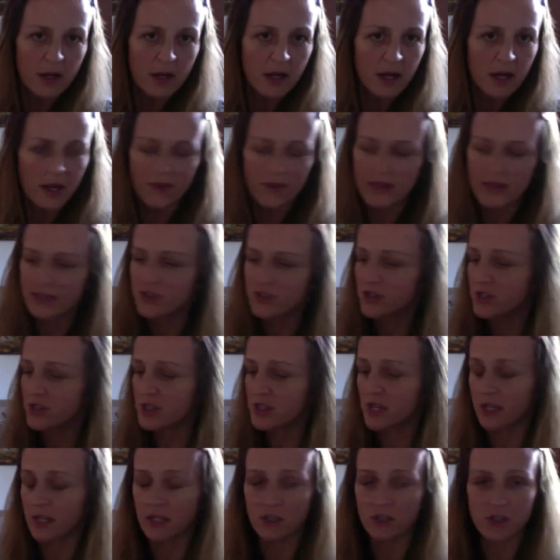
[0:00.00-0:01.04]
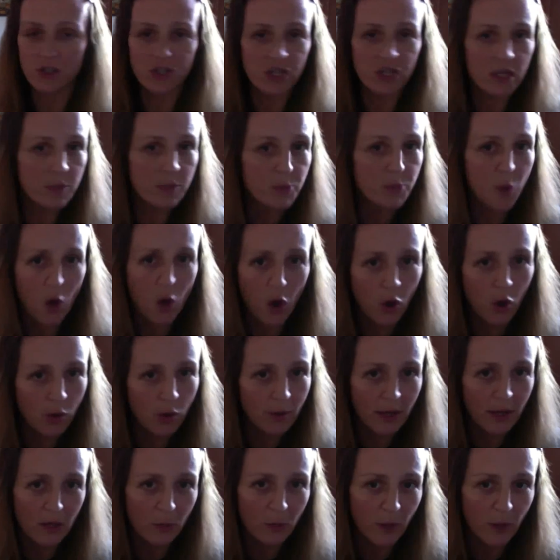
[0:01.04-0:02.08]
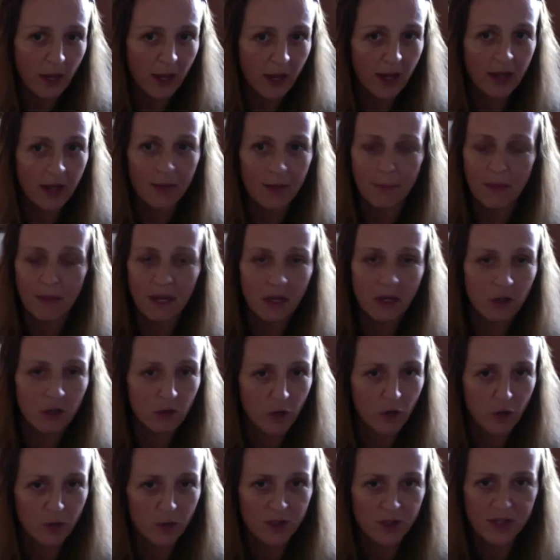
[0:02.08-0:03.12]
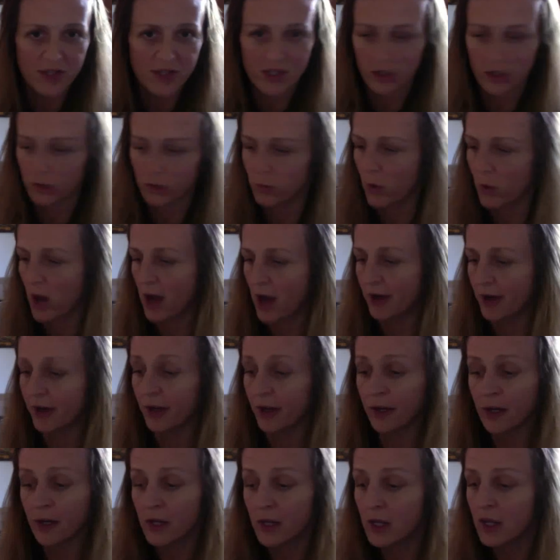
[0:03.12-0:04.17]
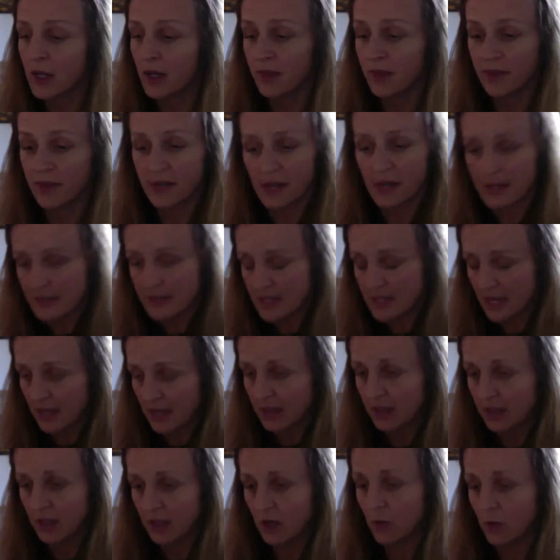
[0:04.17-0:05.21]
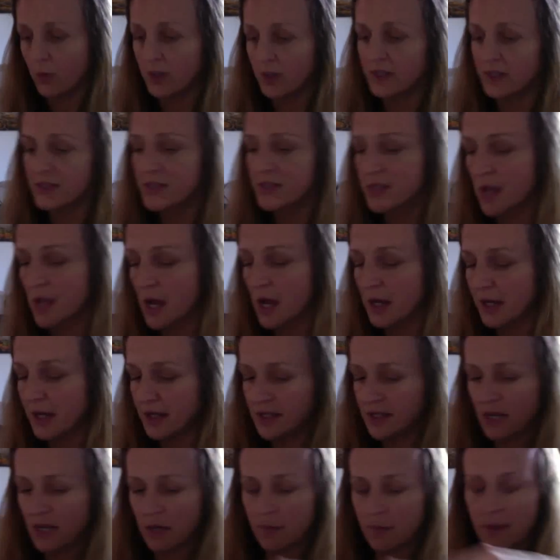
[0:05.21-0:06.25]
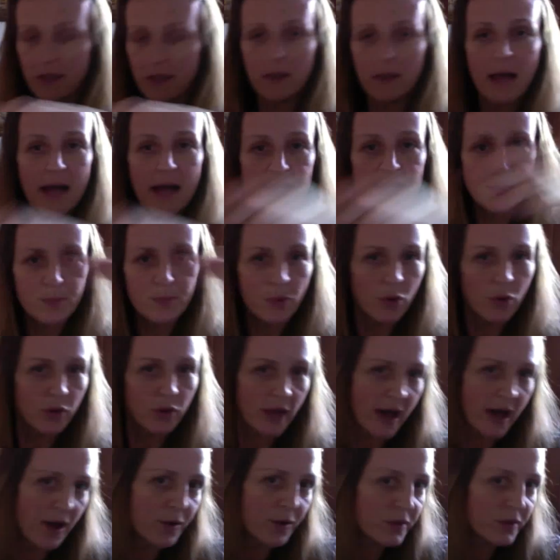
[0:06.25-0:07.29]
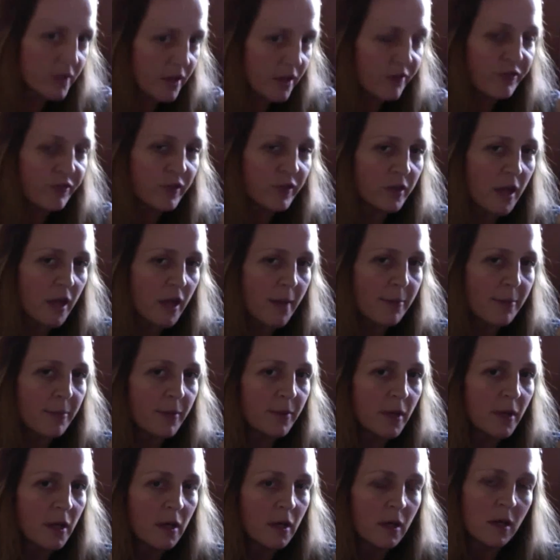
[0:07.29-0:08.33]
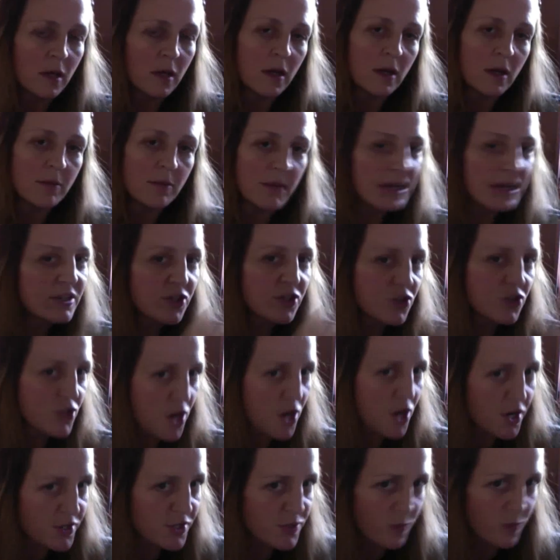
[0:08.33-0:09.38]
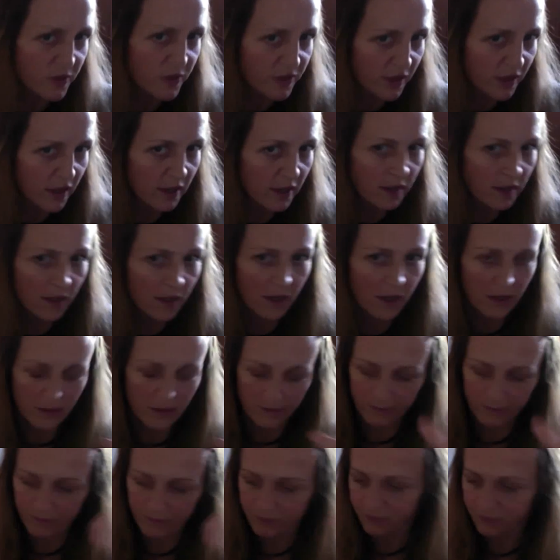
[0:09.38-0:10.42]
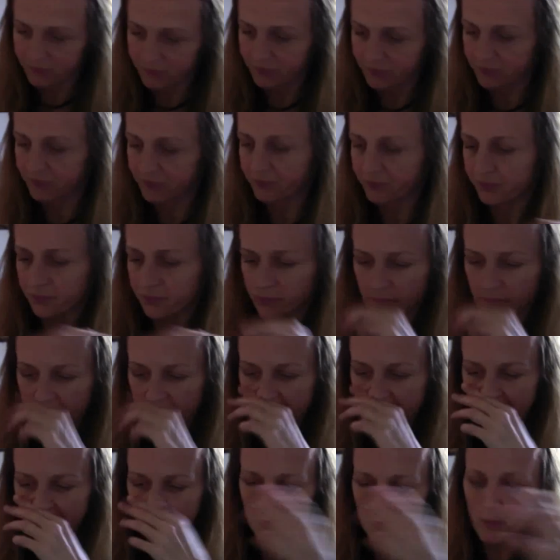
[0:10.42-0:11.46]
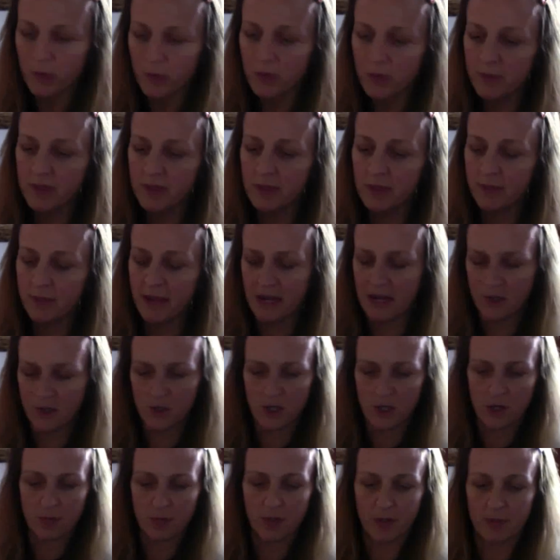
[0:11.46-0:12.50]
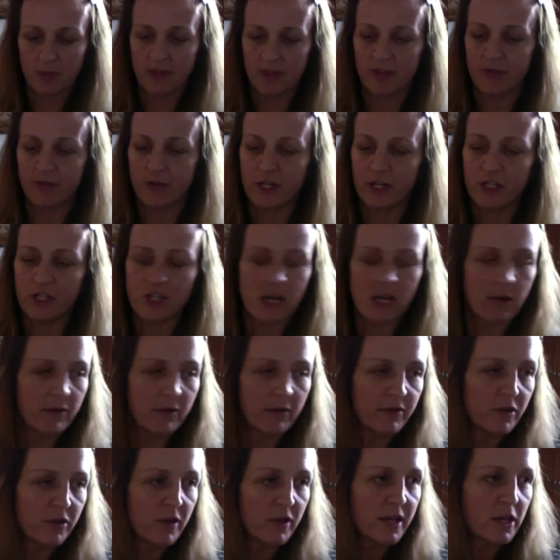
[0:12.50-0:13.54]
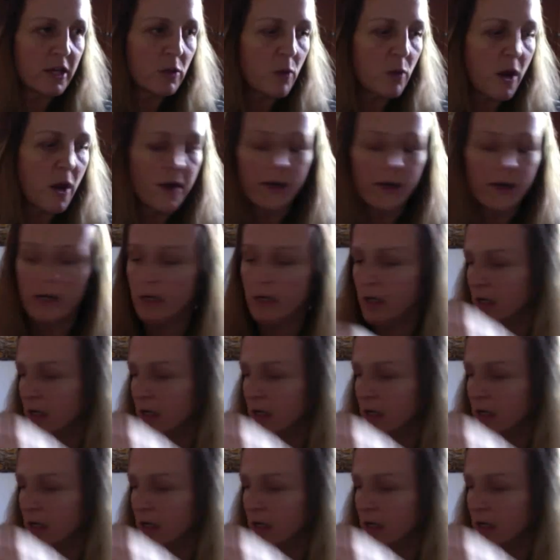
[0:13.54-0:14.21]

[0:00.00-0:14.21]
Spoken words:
And that's just like a cheap homemade way to make your own distilled water. Then I take, you know, when it's done, I take my glass bowl out and I fill up mason jars with it and put them in the pantry or put them in the fridge, however you like your water.